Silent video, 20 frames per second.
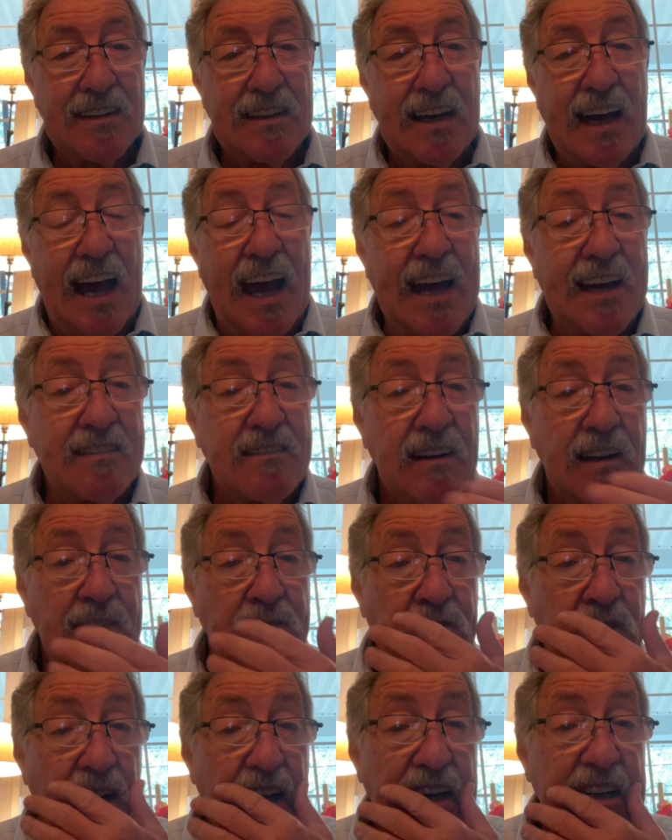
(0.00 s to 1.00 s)
And
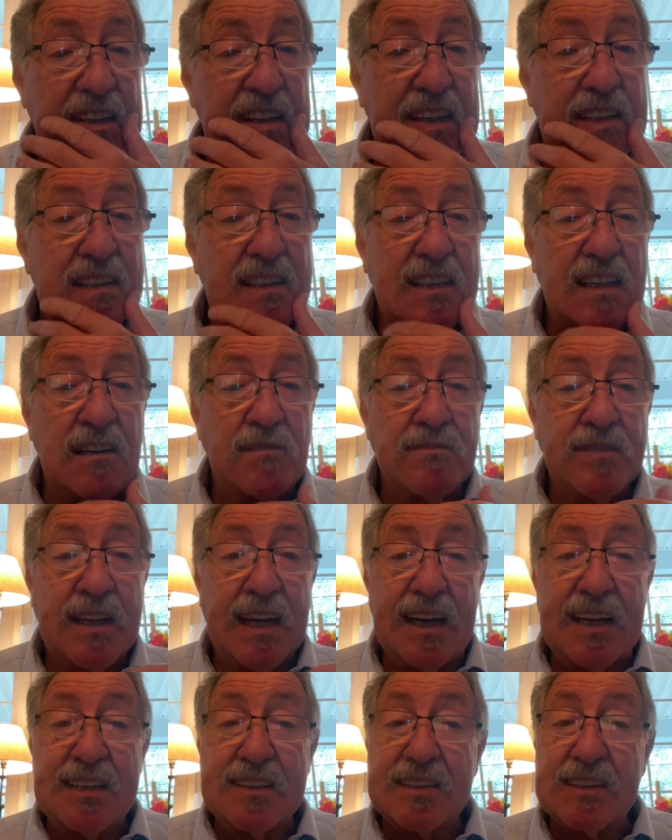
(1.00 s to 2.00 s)
in some
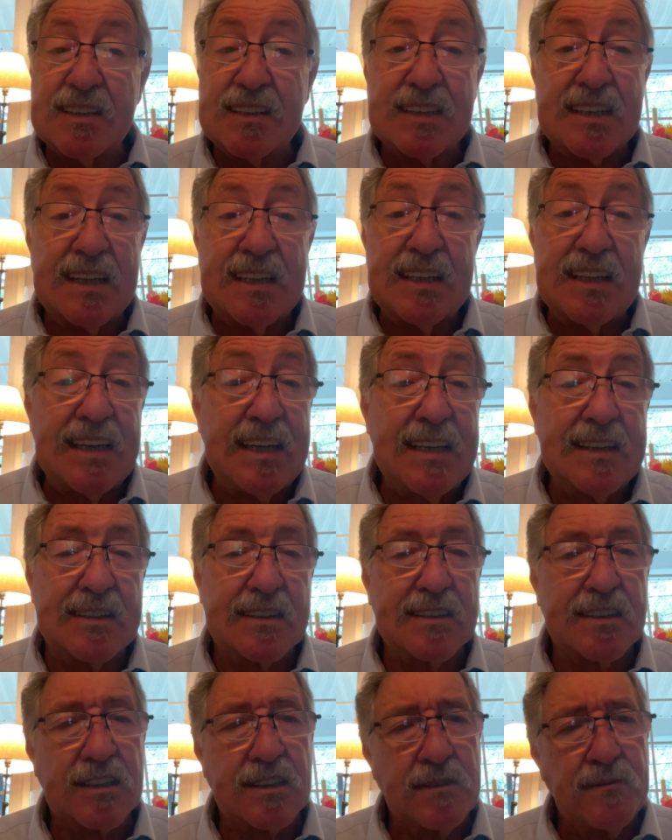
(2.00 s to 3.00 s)
cases it
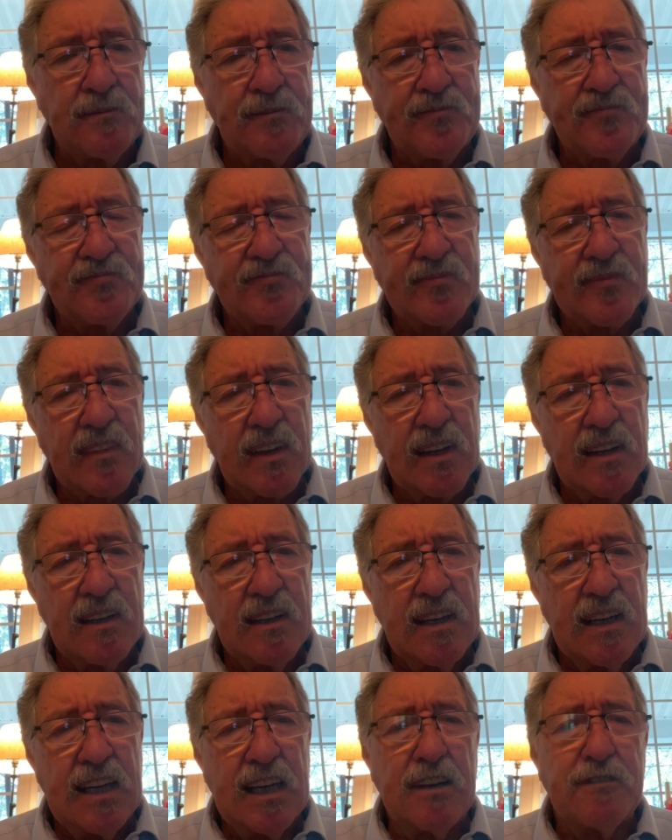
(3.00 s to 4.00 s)
is.
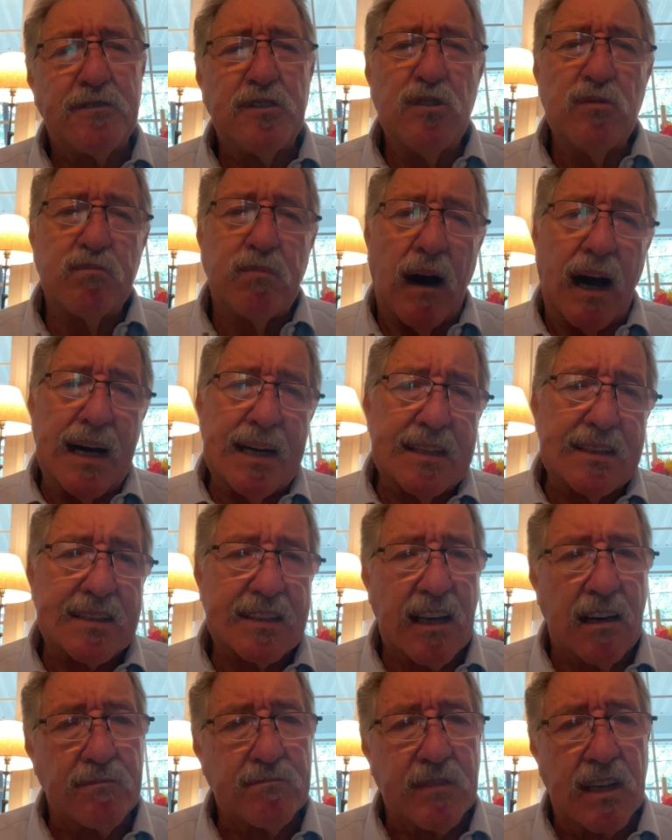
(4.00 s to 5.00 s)
If you buy
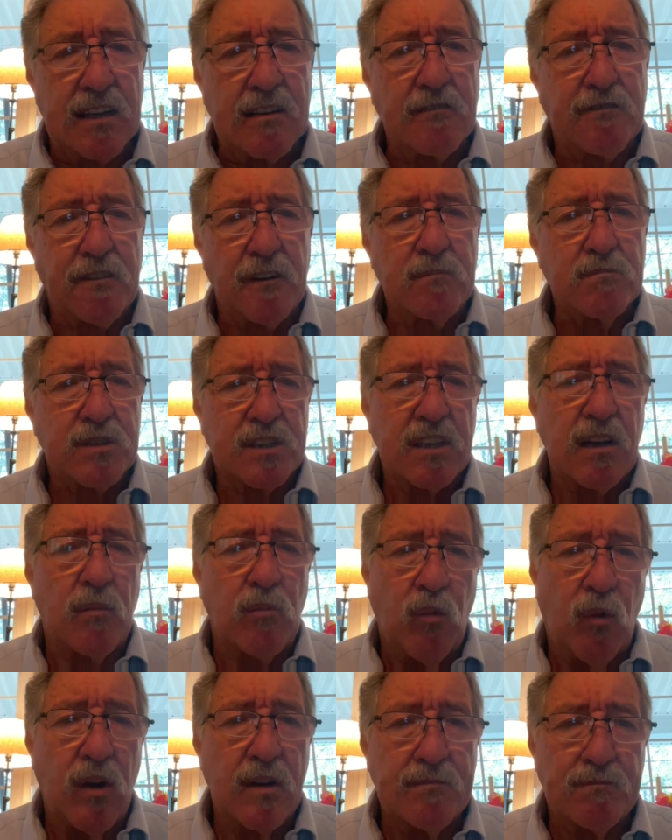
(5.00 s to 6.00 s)
something from
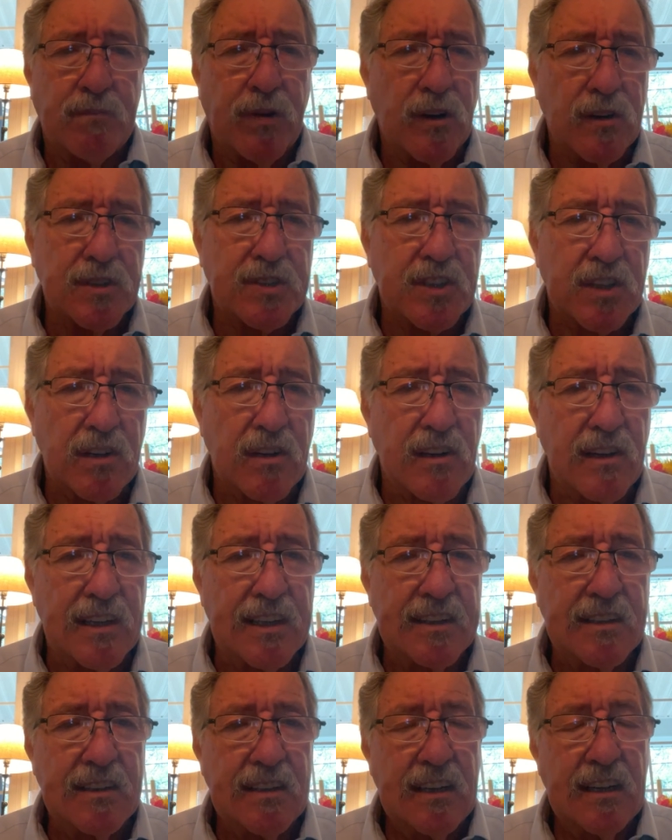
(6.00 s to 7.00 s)
someone
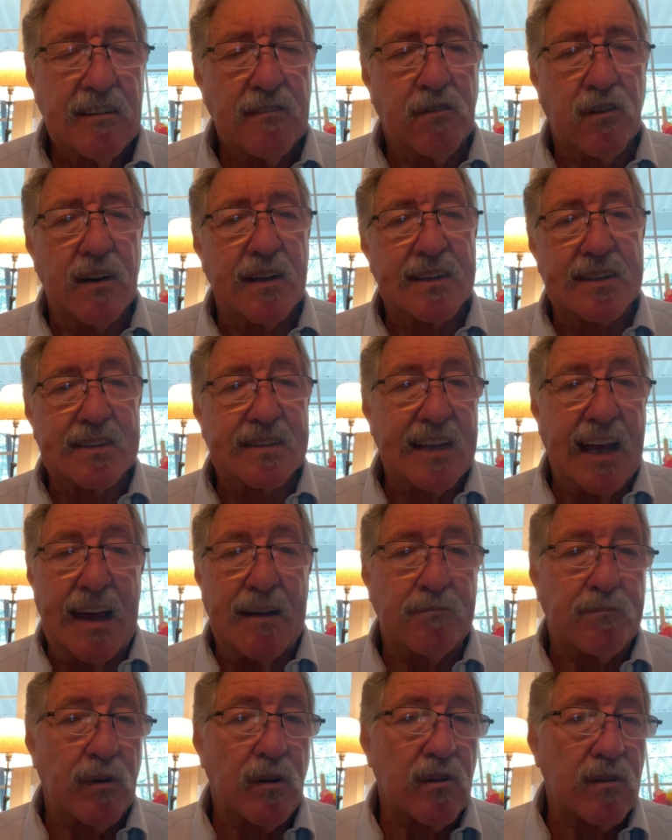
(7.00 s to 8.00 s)
personally, for
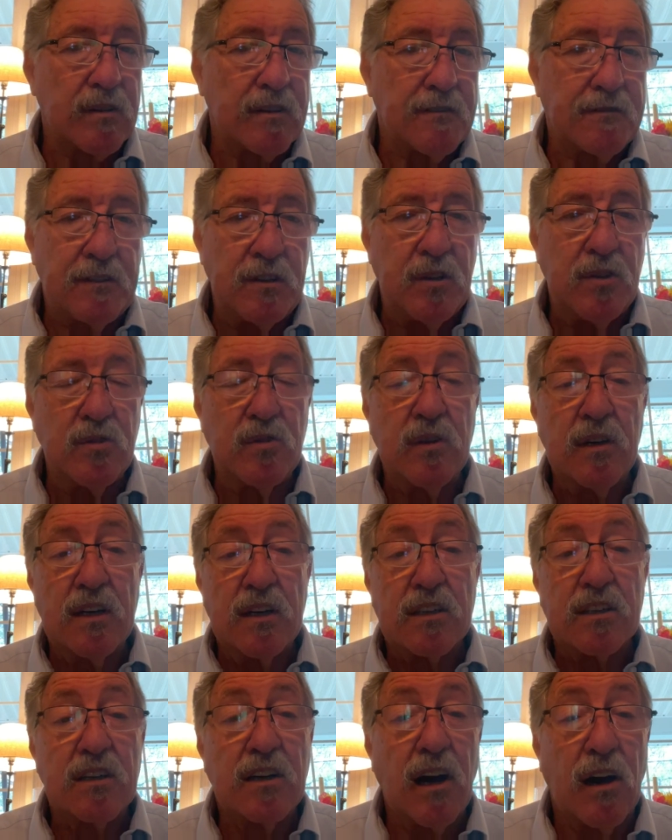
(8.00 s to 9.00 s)
example, if you
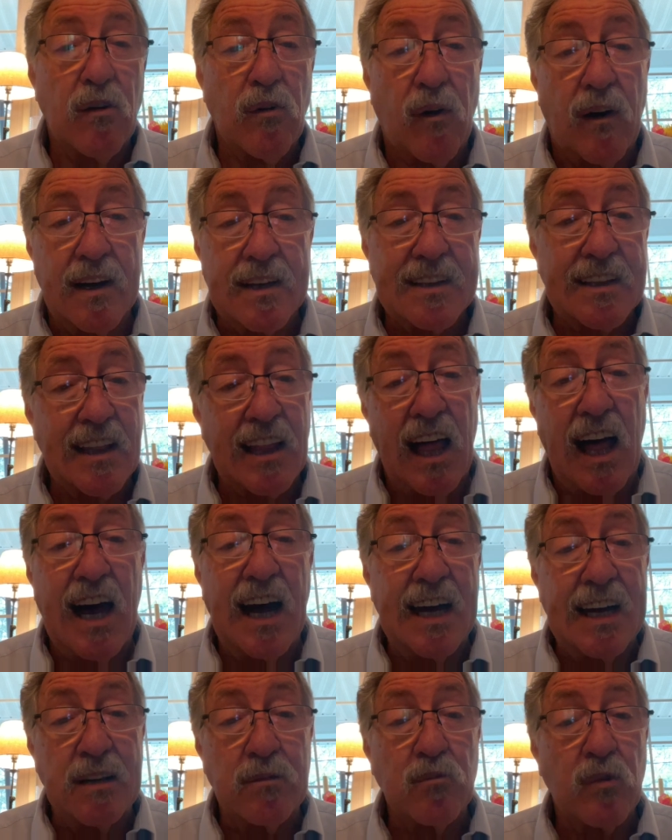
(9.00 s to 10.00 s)
go
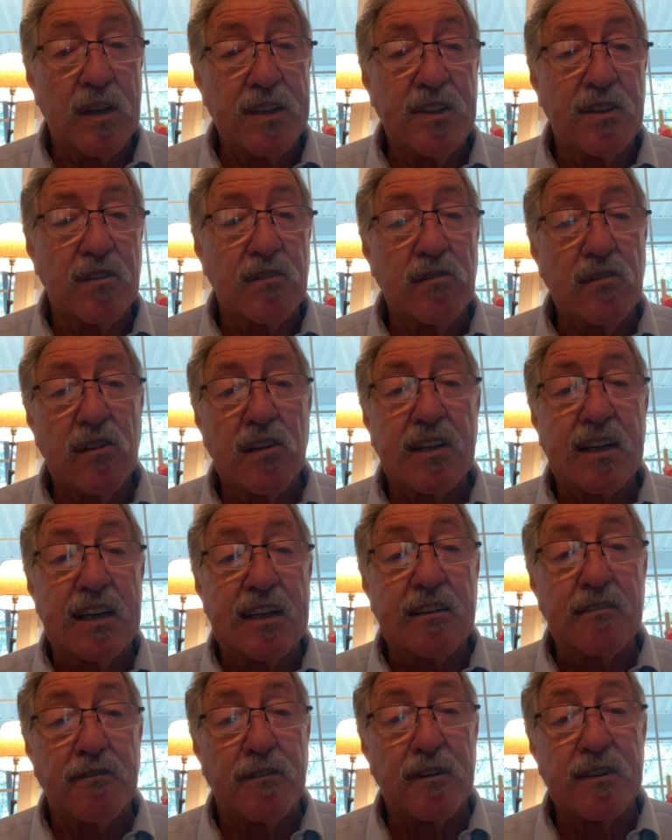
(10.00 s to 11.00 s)
online when you're
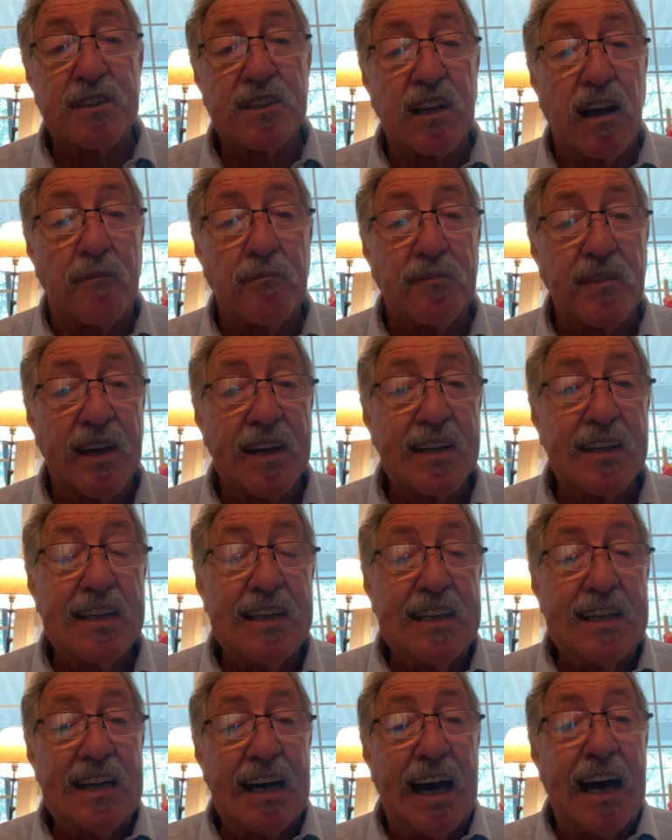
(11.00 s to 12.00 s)
looking for something
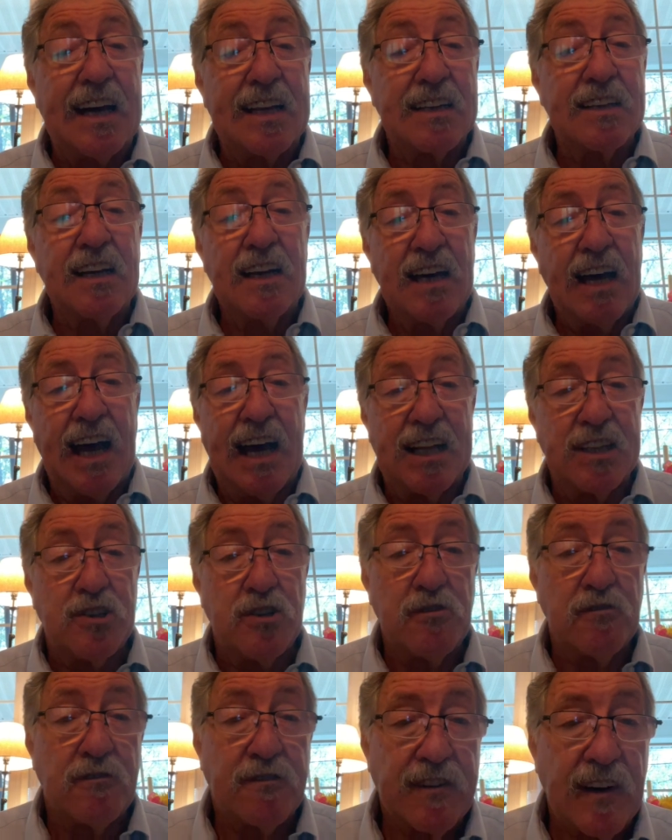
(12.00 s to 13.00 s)
and
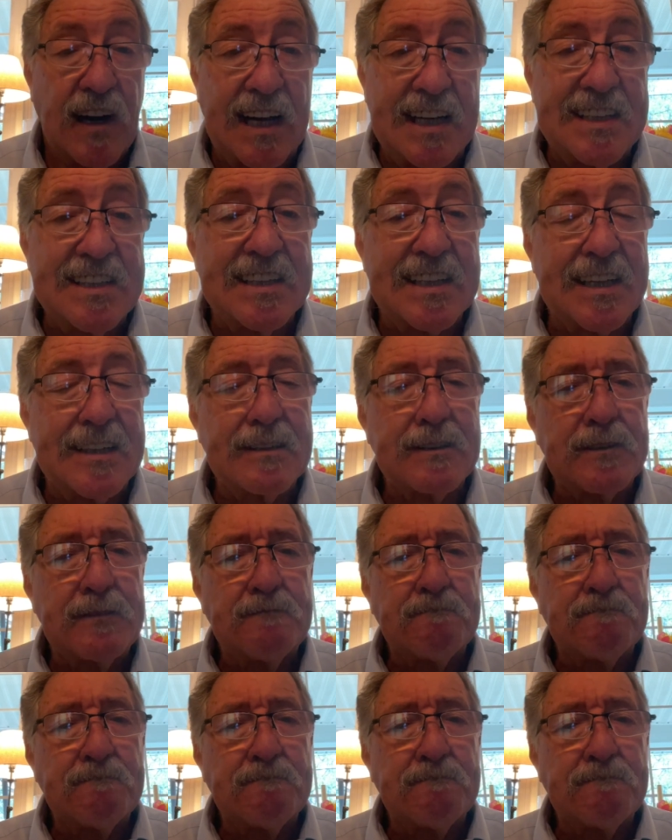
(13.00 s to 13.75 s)
you find it,